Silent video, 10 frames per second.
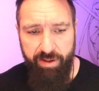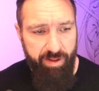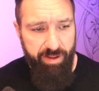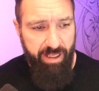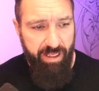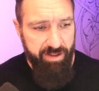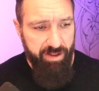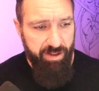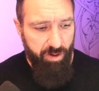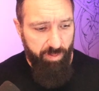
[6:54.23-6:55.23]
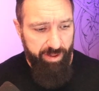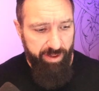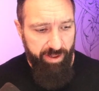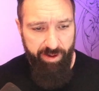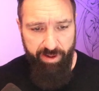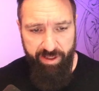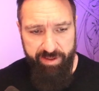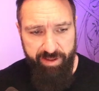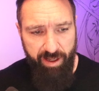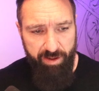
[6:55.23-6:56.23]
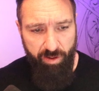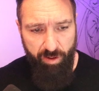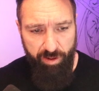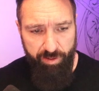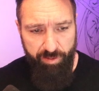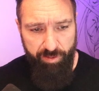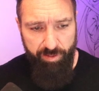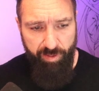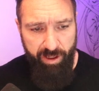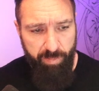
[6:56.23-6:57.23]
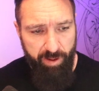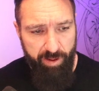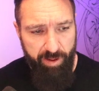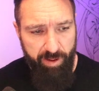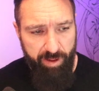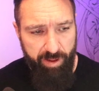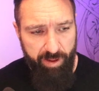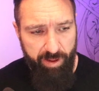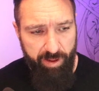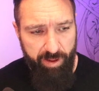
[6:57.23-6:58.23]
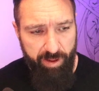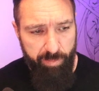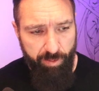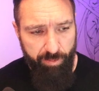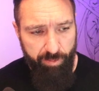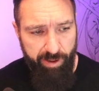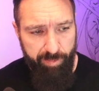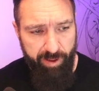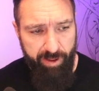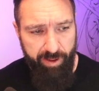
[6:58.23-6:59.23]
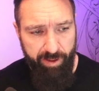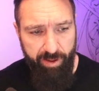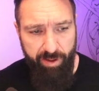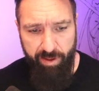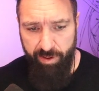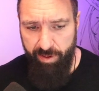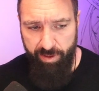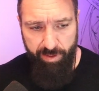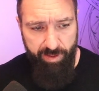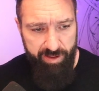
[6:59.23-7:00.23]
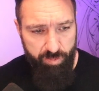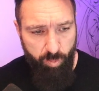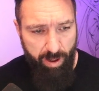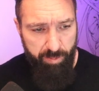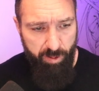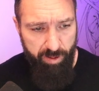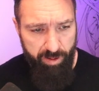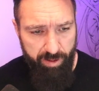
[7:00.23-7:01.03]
that's going to go into here. It's not on right now, but it would be going through here. It would be hitting this webhook,